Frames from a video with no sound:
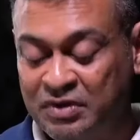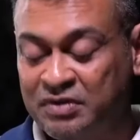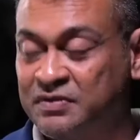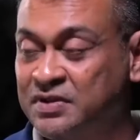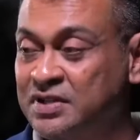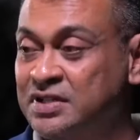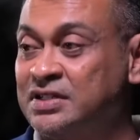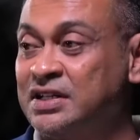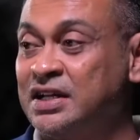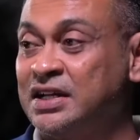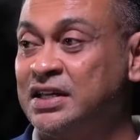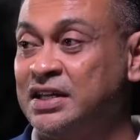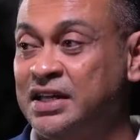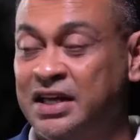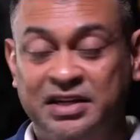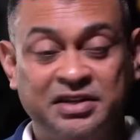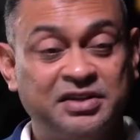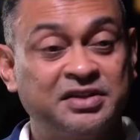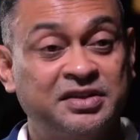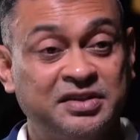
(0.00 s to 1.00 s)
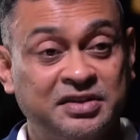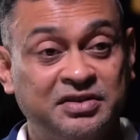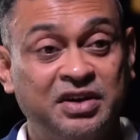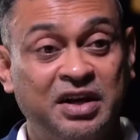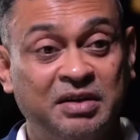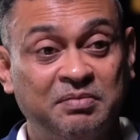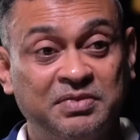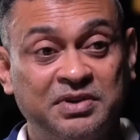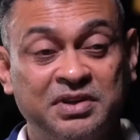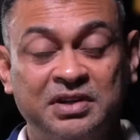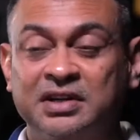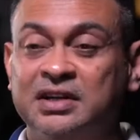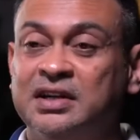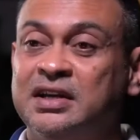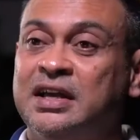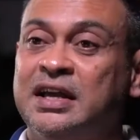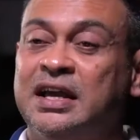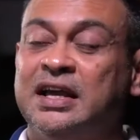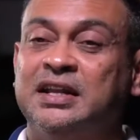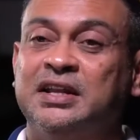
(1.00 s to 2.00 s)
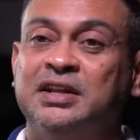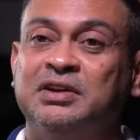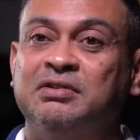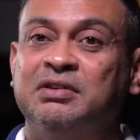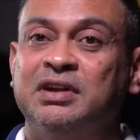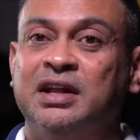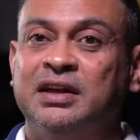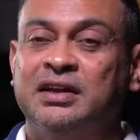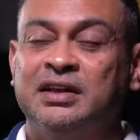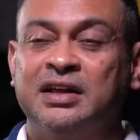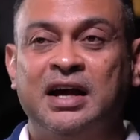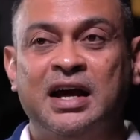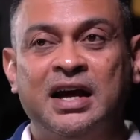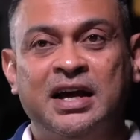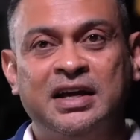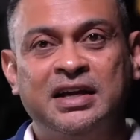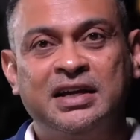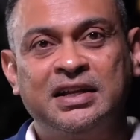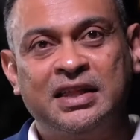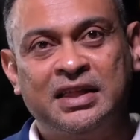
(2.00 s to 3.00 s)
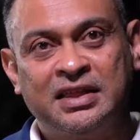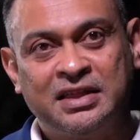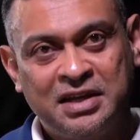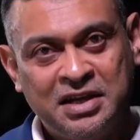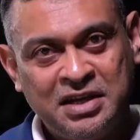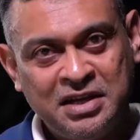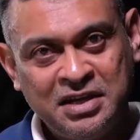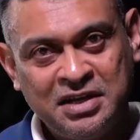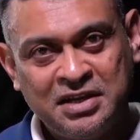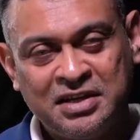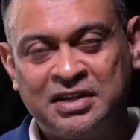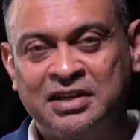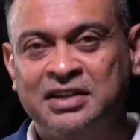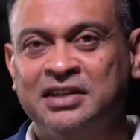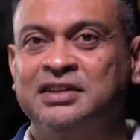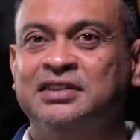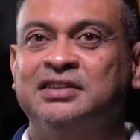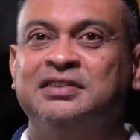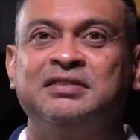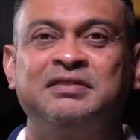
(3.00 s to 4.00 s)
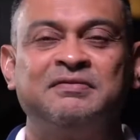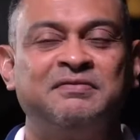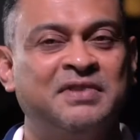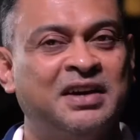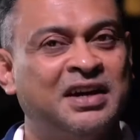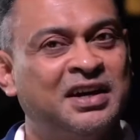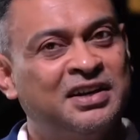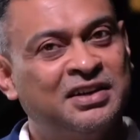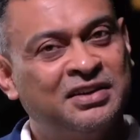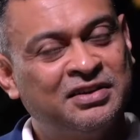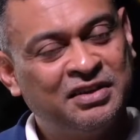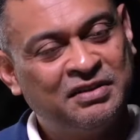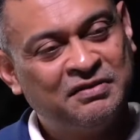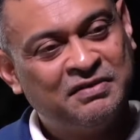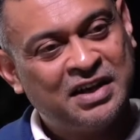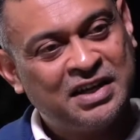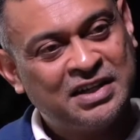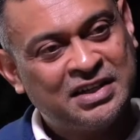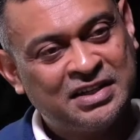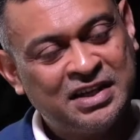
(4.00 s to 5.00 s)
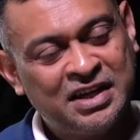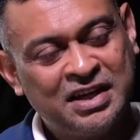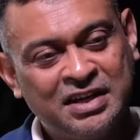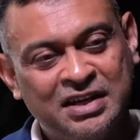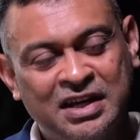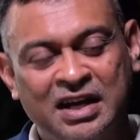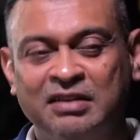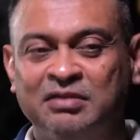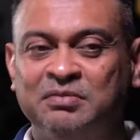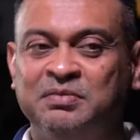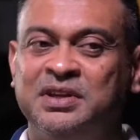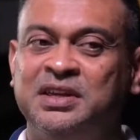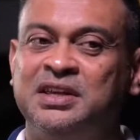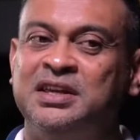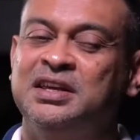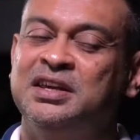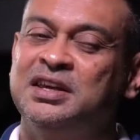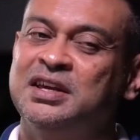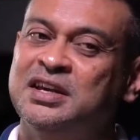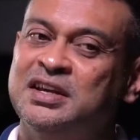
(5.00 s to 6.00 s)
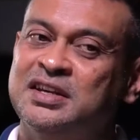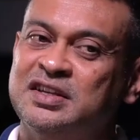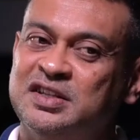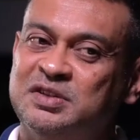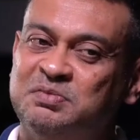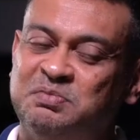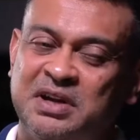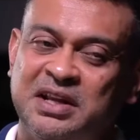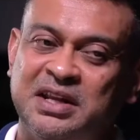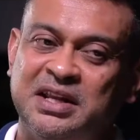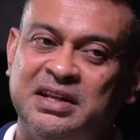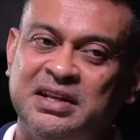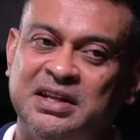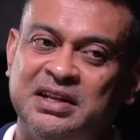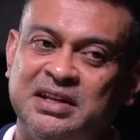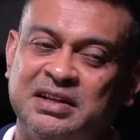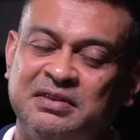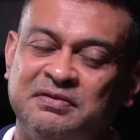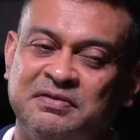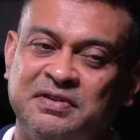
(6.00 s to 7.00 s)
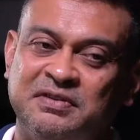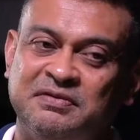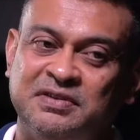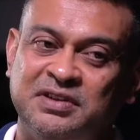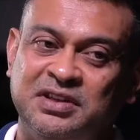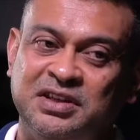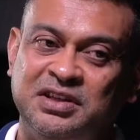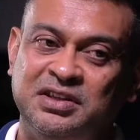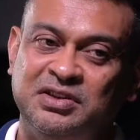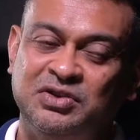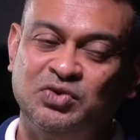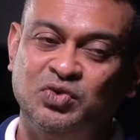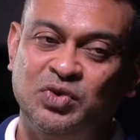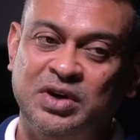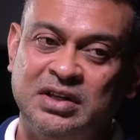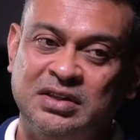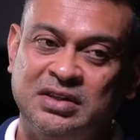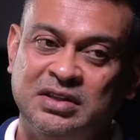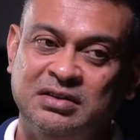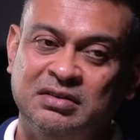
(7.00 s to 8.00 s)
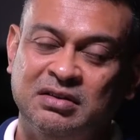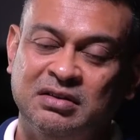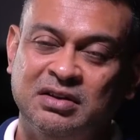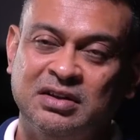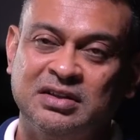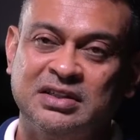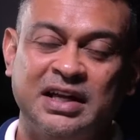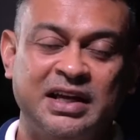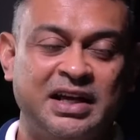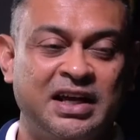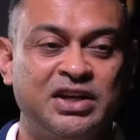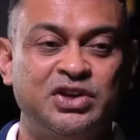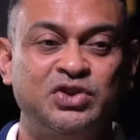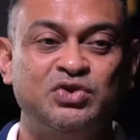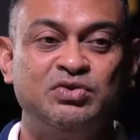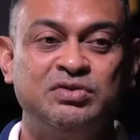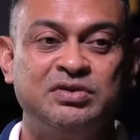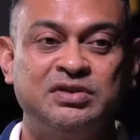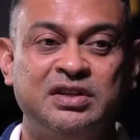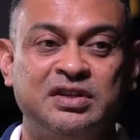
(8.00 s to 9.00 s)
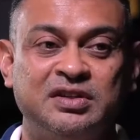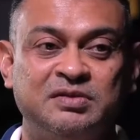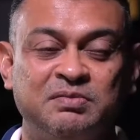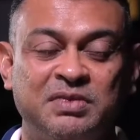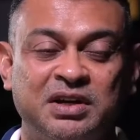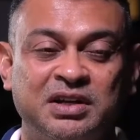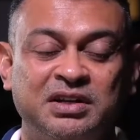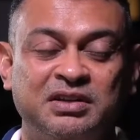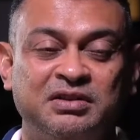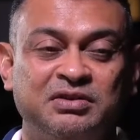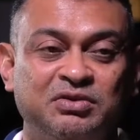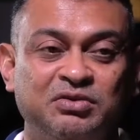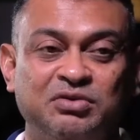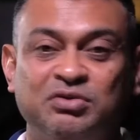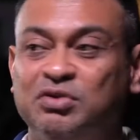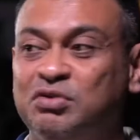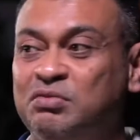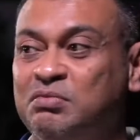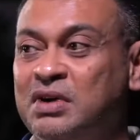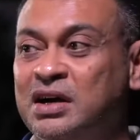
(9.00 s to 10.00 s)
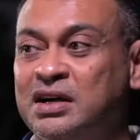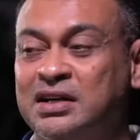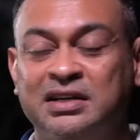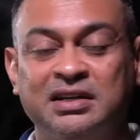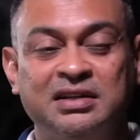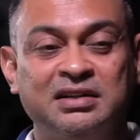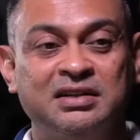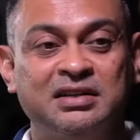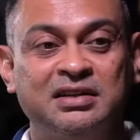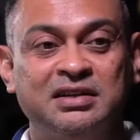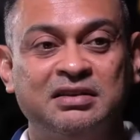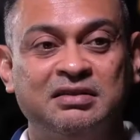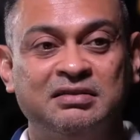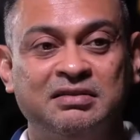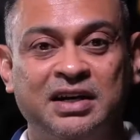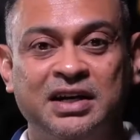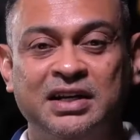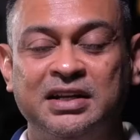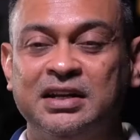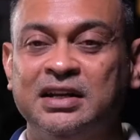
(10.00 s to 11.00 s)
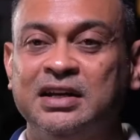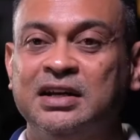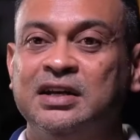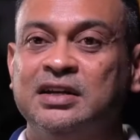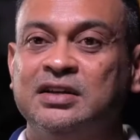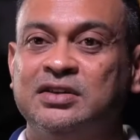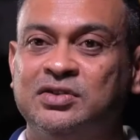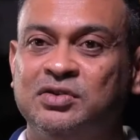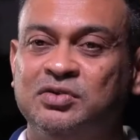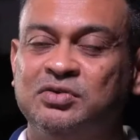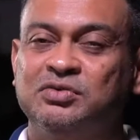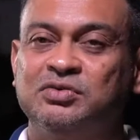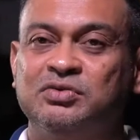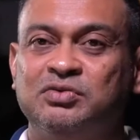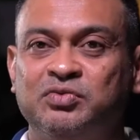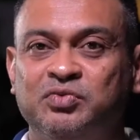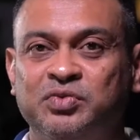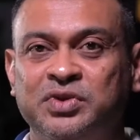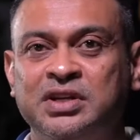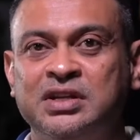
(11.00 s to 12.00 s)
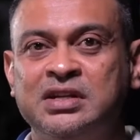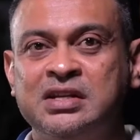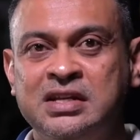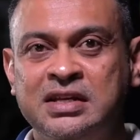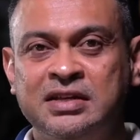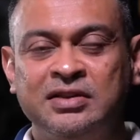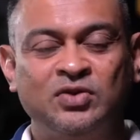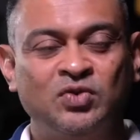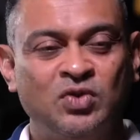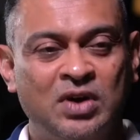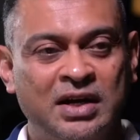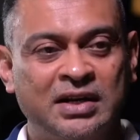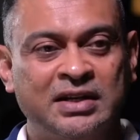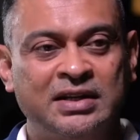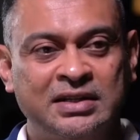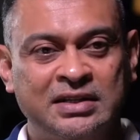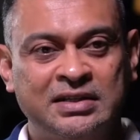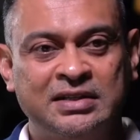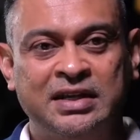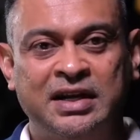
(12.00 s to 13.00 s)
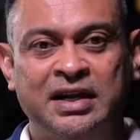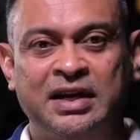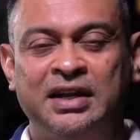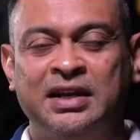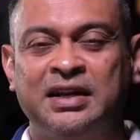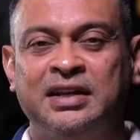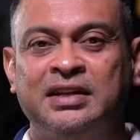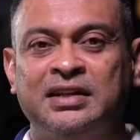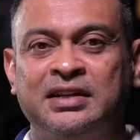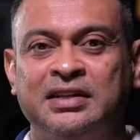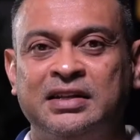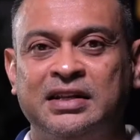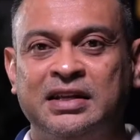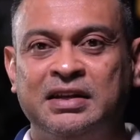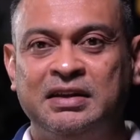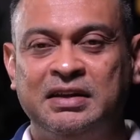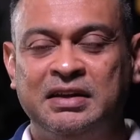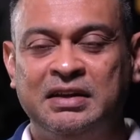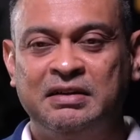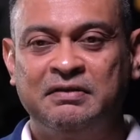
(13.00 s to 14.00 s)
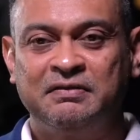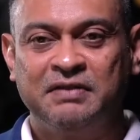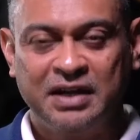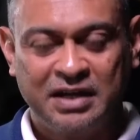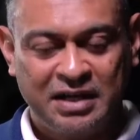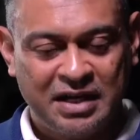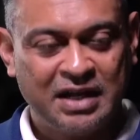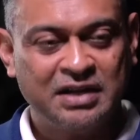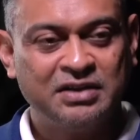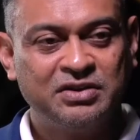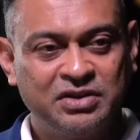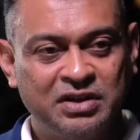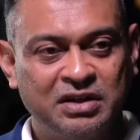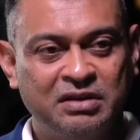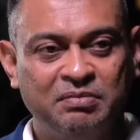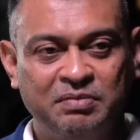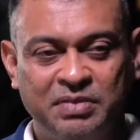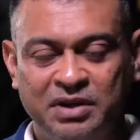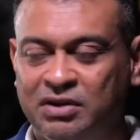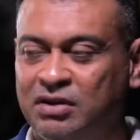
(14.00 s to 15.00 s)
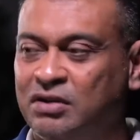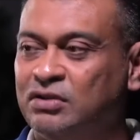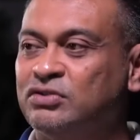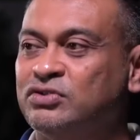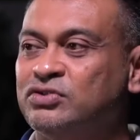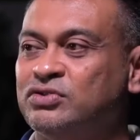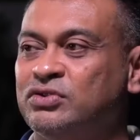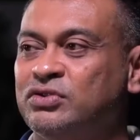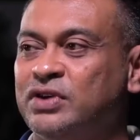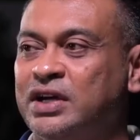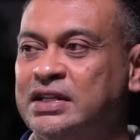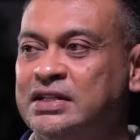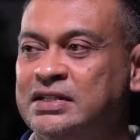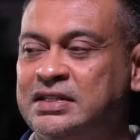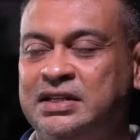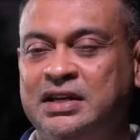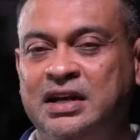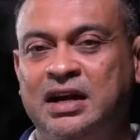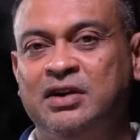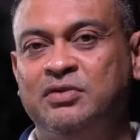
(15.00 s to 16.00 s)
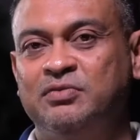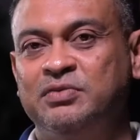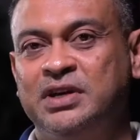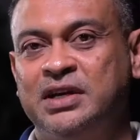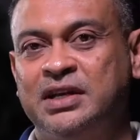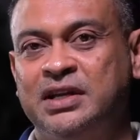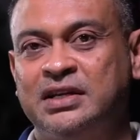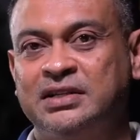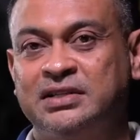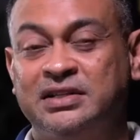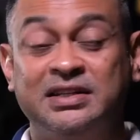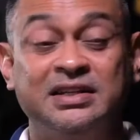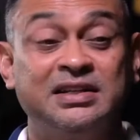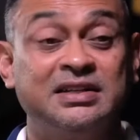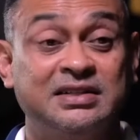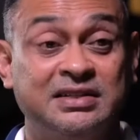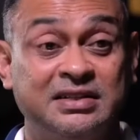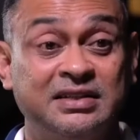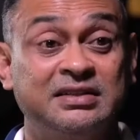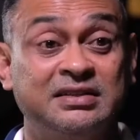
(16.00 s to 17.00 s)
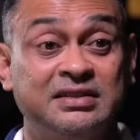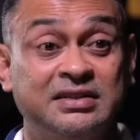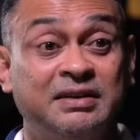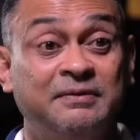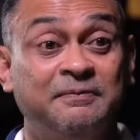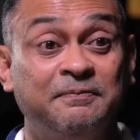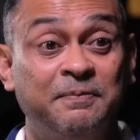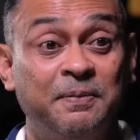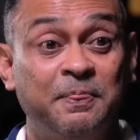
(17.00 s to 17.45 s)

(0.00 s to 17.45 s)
us are cash strapped, and they go like, I think, well, if I check, I'll be spending another $50 to $80. I can use this money to go market, right? So we need to understand the financial bit also and see how we can actually assist them.